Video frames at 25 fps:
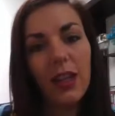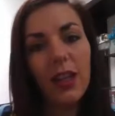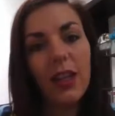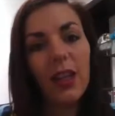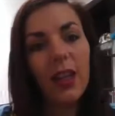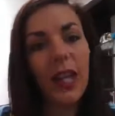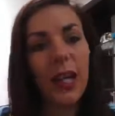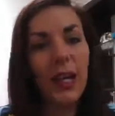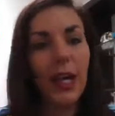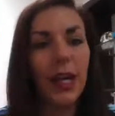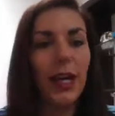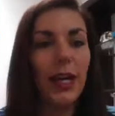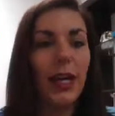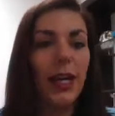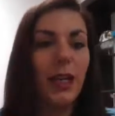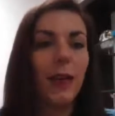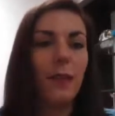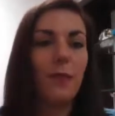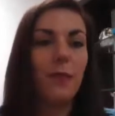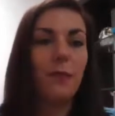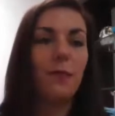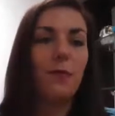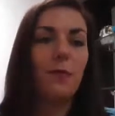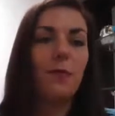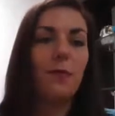Um,
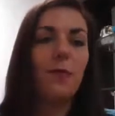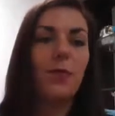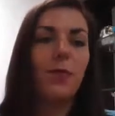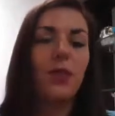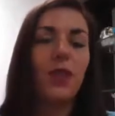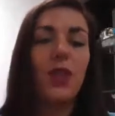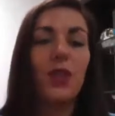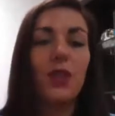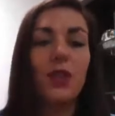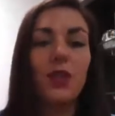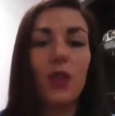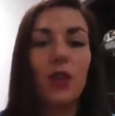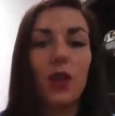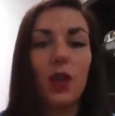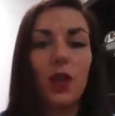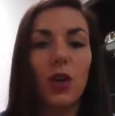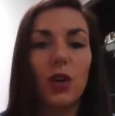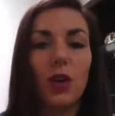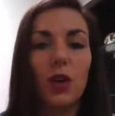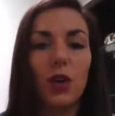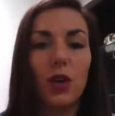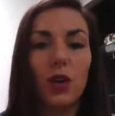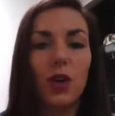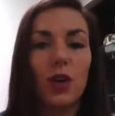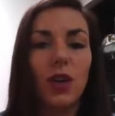
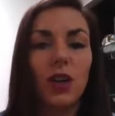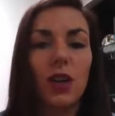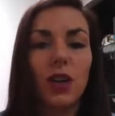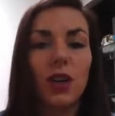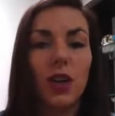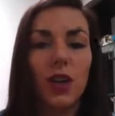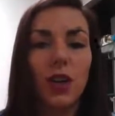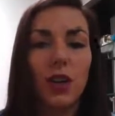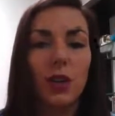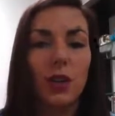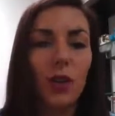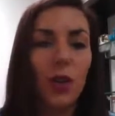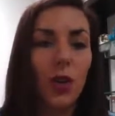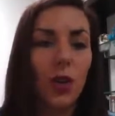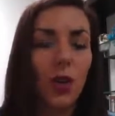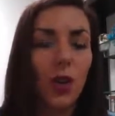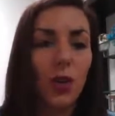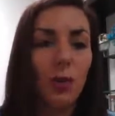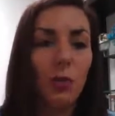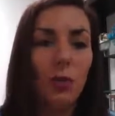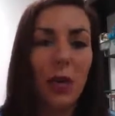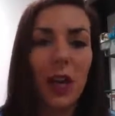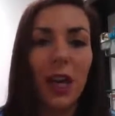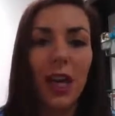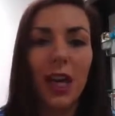so, if you're a
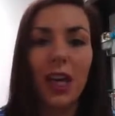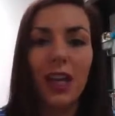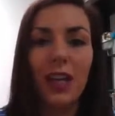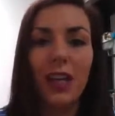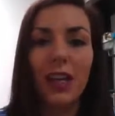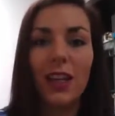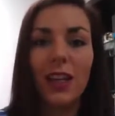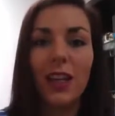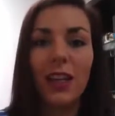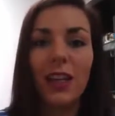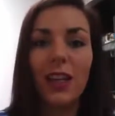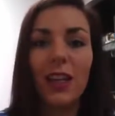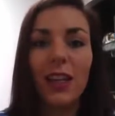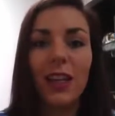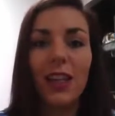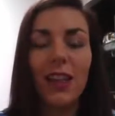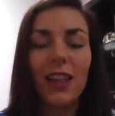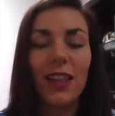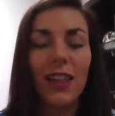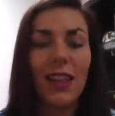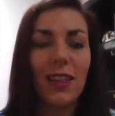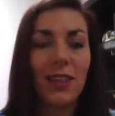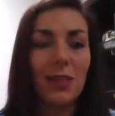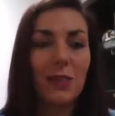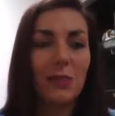man,
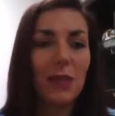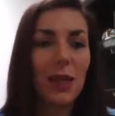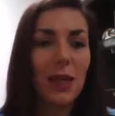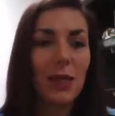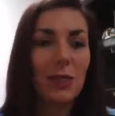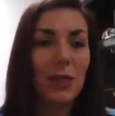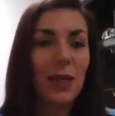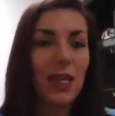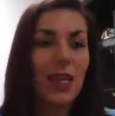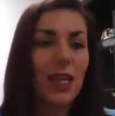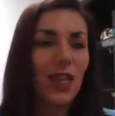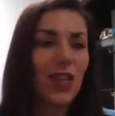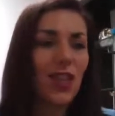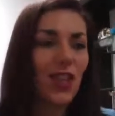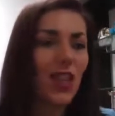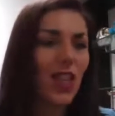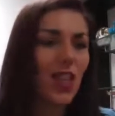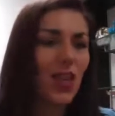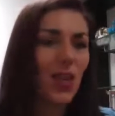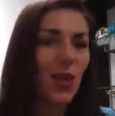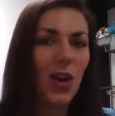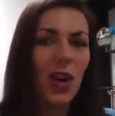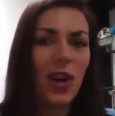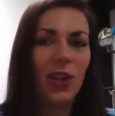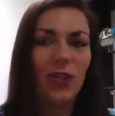this may be that you
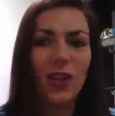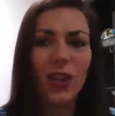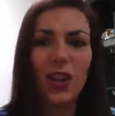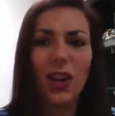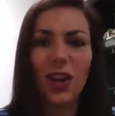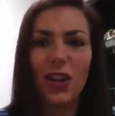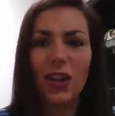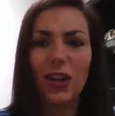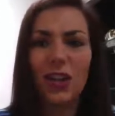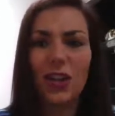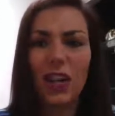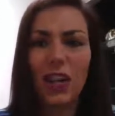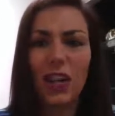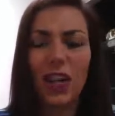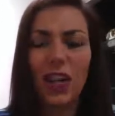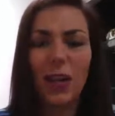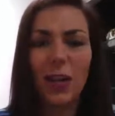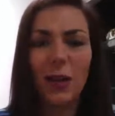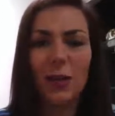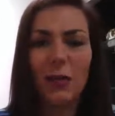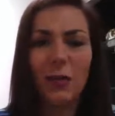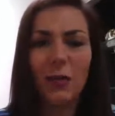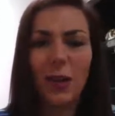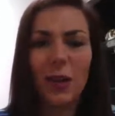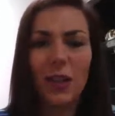have a hard
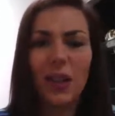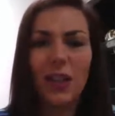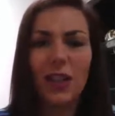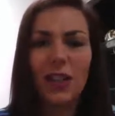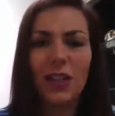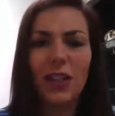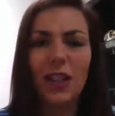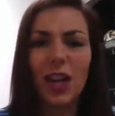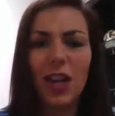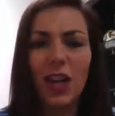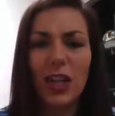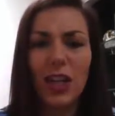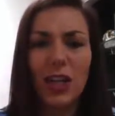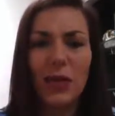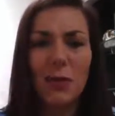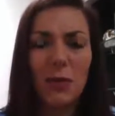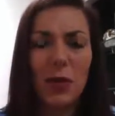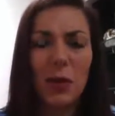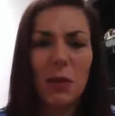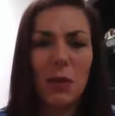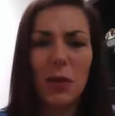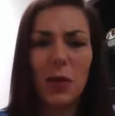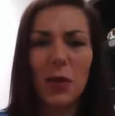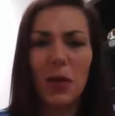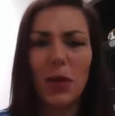time talking to
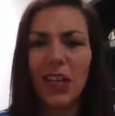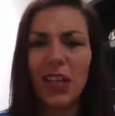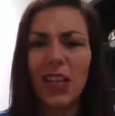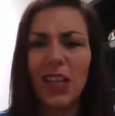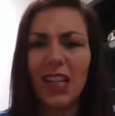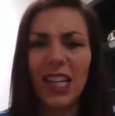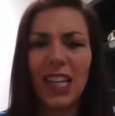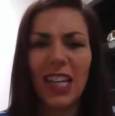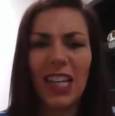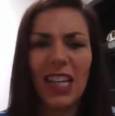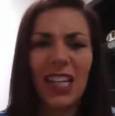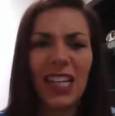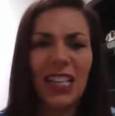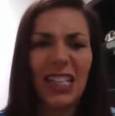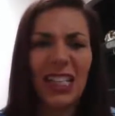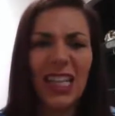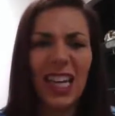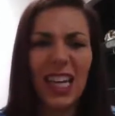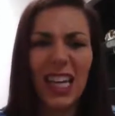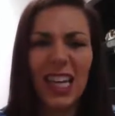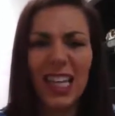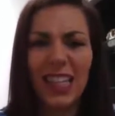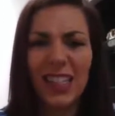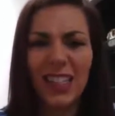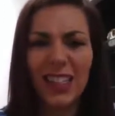people and getting
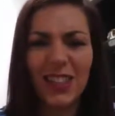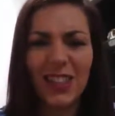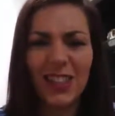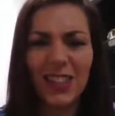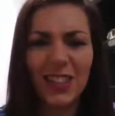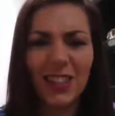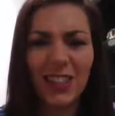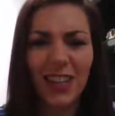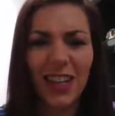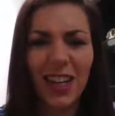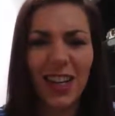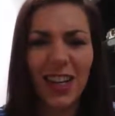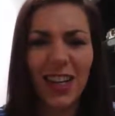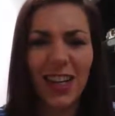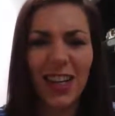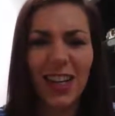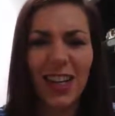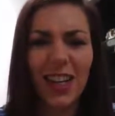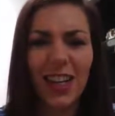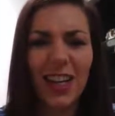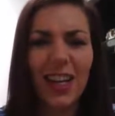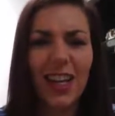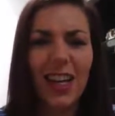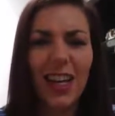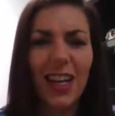dates, right?
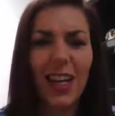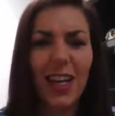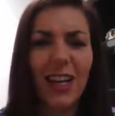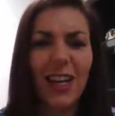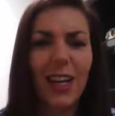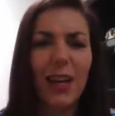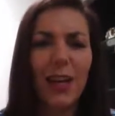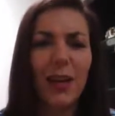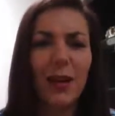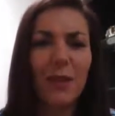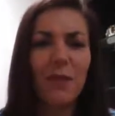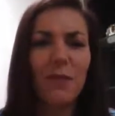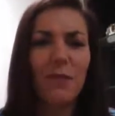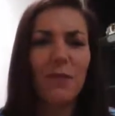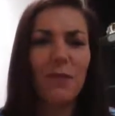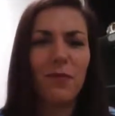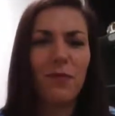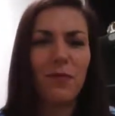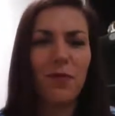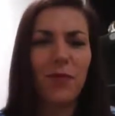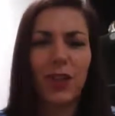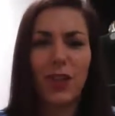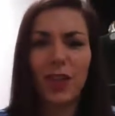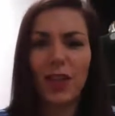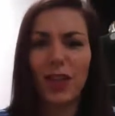Um,
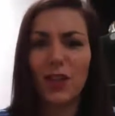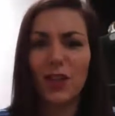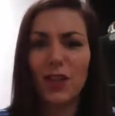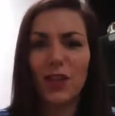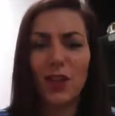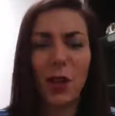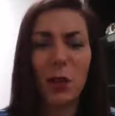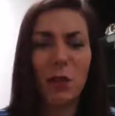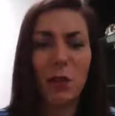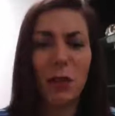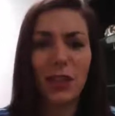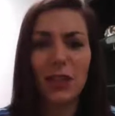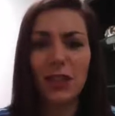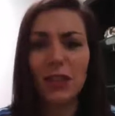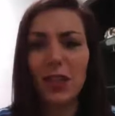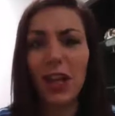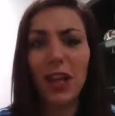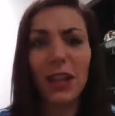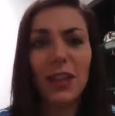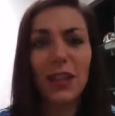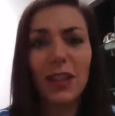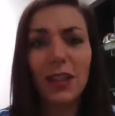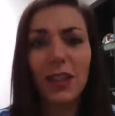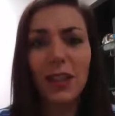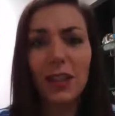can show up
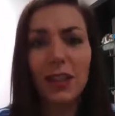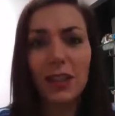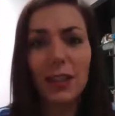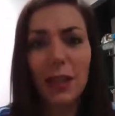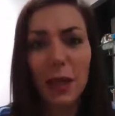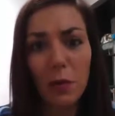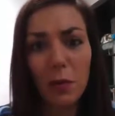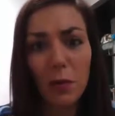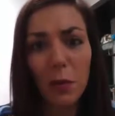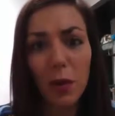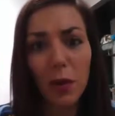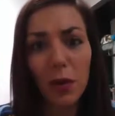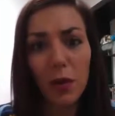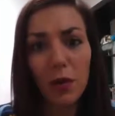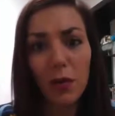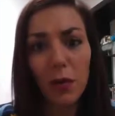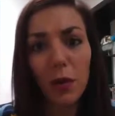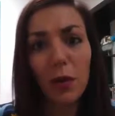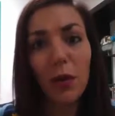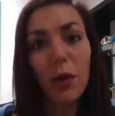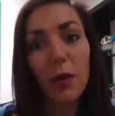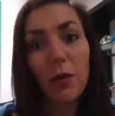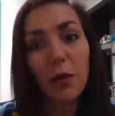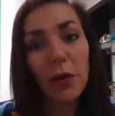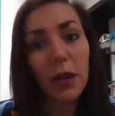exactly the same way for
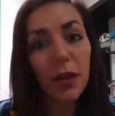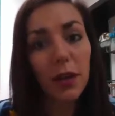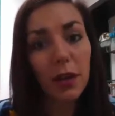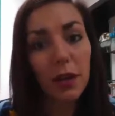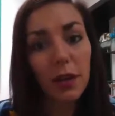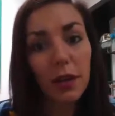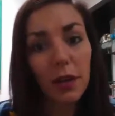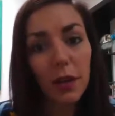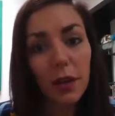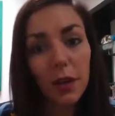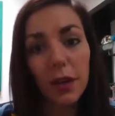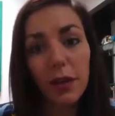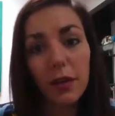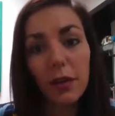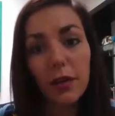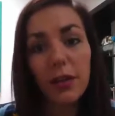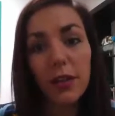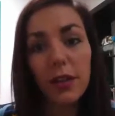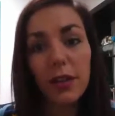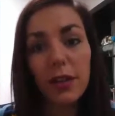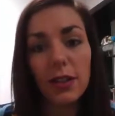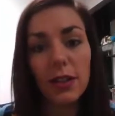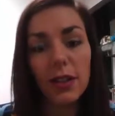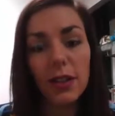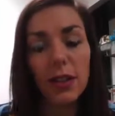women. Right?
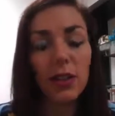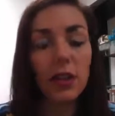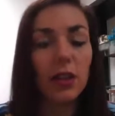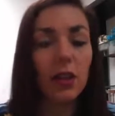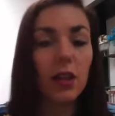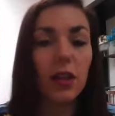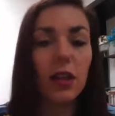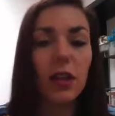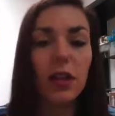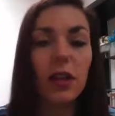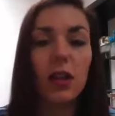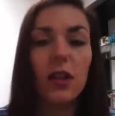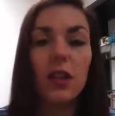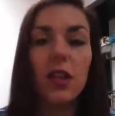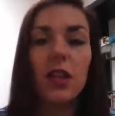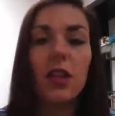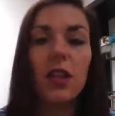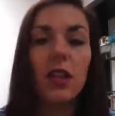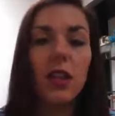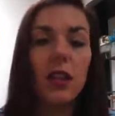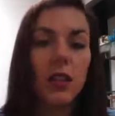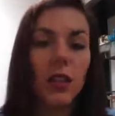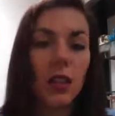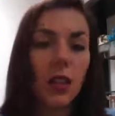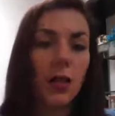This can look the
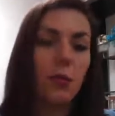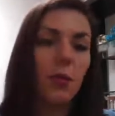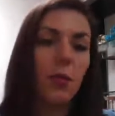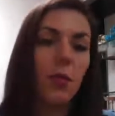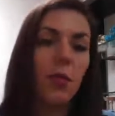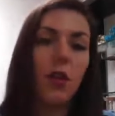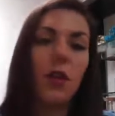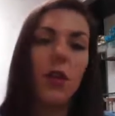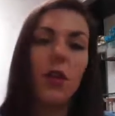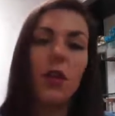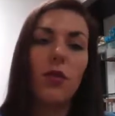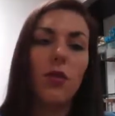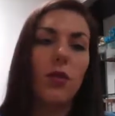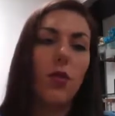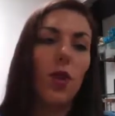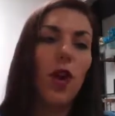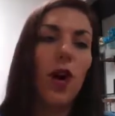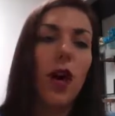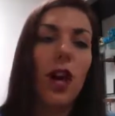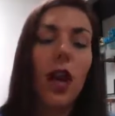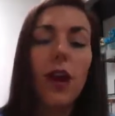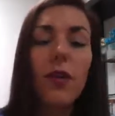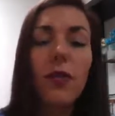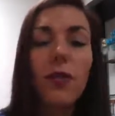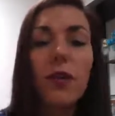same for
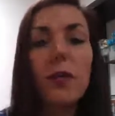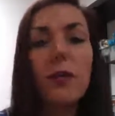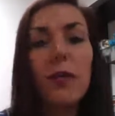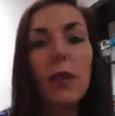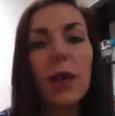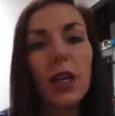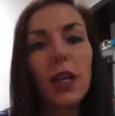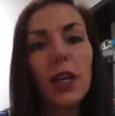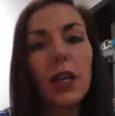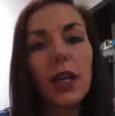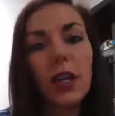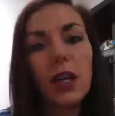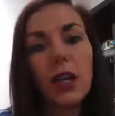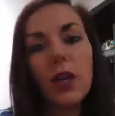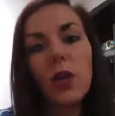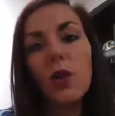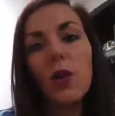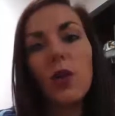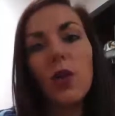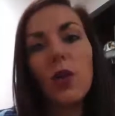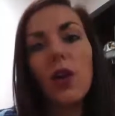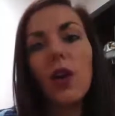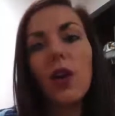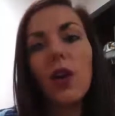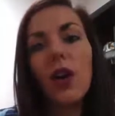everybody. You
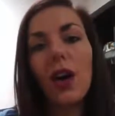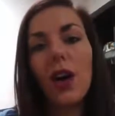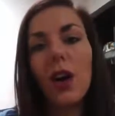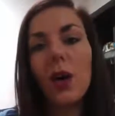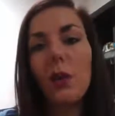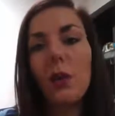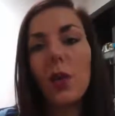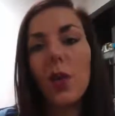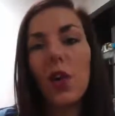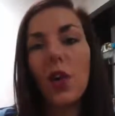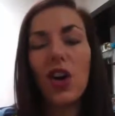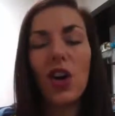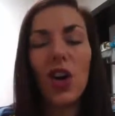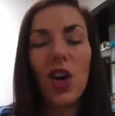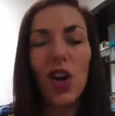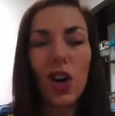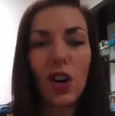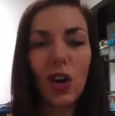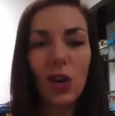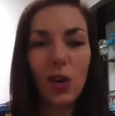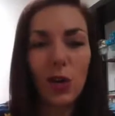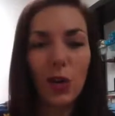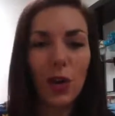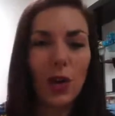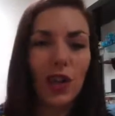are more
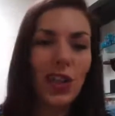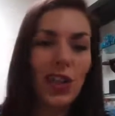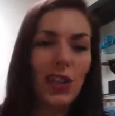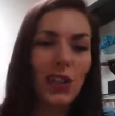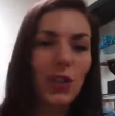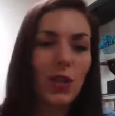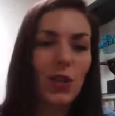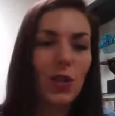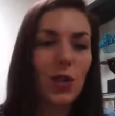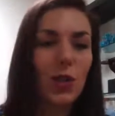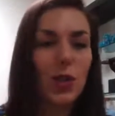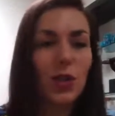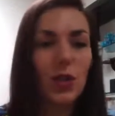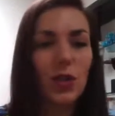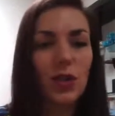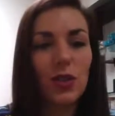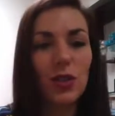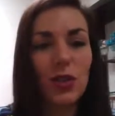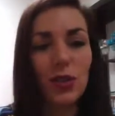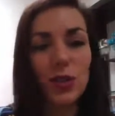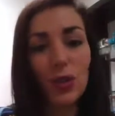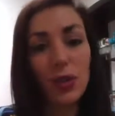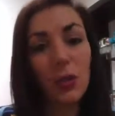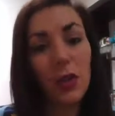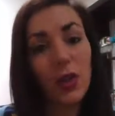awkward in social
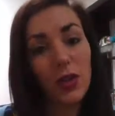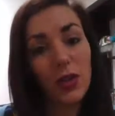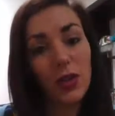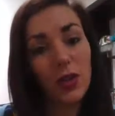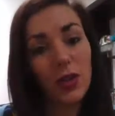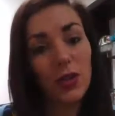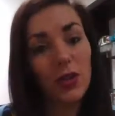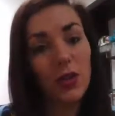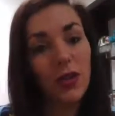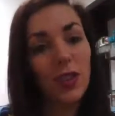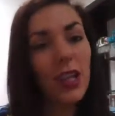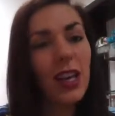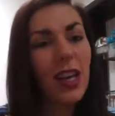situations.